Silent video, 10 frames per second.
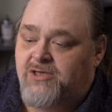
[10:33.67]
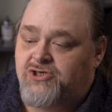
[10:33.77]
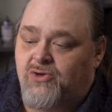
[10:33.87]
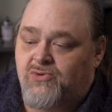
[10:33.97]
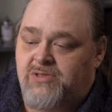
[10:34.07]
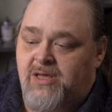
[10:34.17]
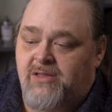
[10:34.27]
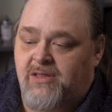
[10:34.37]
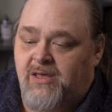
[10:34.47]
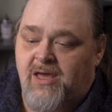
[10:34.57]
It shows
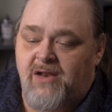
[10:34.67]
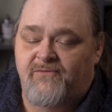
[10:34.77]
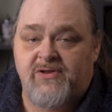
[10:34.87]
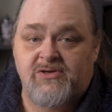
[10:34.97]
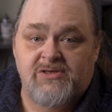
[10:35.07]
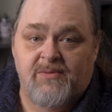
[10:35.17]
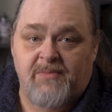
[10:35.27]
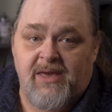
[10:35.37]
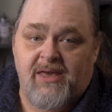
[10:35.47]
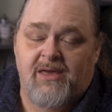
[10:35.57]
that the kind of videos I'm
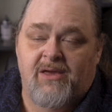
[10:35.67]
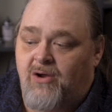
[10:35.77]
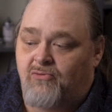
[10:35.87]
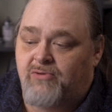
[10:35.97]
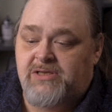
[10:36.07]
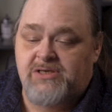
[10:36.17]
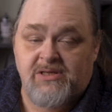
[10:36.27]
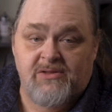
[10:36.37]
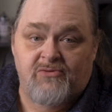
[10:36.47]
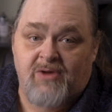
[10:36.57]
making are
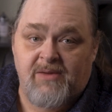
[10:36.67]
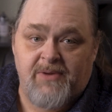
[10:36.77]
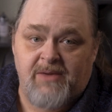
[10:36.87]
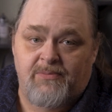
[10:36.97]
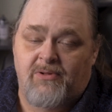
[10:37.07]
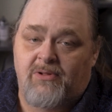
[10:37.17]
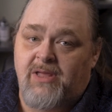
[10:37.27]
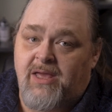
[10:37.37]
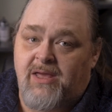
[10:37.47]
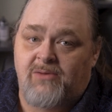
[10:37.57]
reaching the right
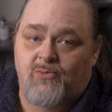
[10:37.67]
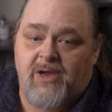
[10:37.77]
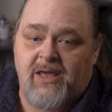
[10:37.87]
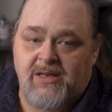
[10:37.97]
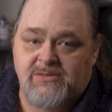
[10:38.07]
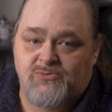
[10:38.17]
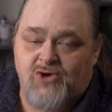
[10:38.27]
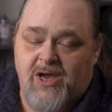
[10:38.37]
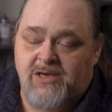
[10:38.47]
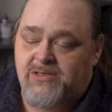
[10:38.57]
people and we're gaining some
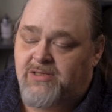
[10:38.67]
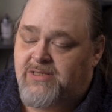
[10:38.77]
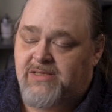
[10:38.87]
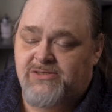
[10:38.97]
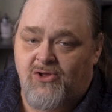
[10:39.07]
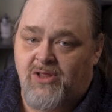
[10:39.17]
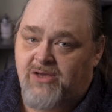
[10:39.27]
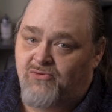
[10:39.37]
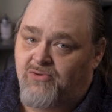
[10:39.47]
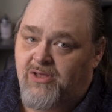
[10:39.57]
traction, and that's all I
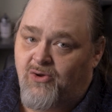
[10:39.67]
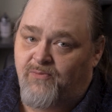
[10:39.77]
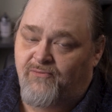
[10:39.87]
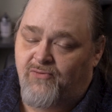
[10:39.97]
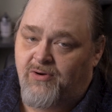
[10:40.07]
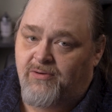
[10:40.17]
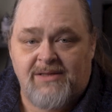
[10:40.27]
could really hope for.